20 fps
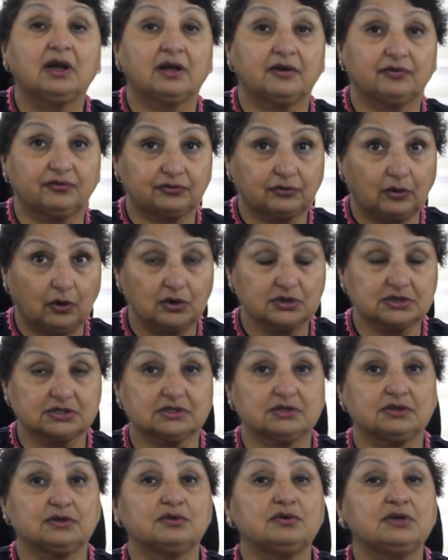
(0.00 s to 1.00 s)
Of
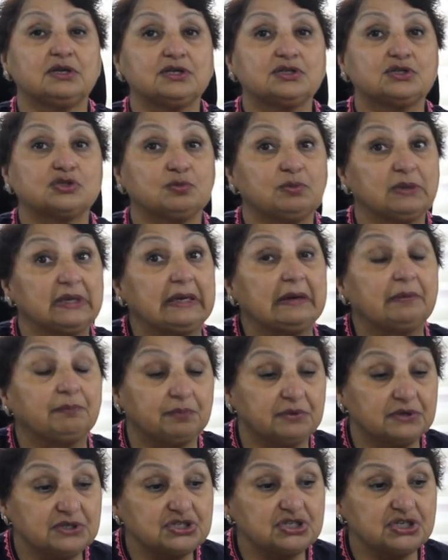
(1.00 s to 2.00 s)
course, you need to be
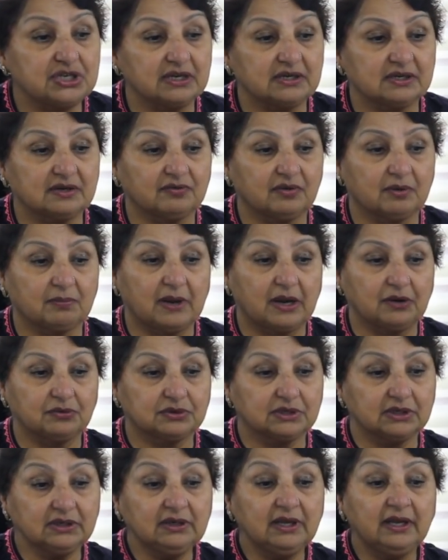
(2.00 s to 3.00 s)
appreciative
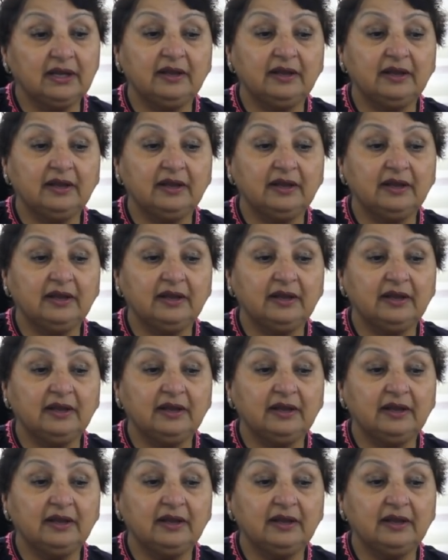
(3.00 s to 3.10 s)
about it.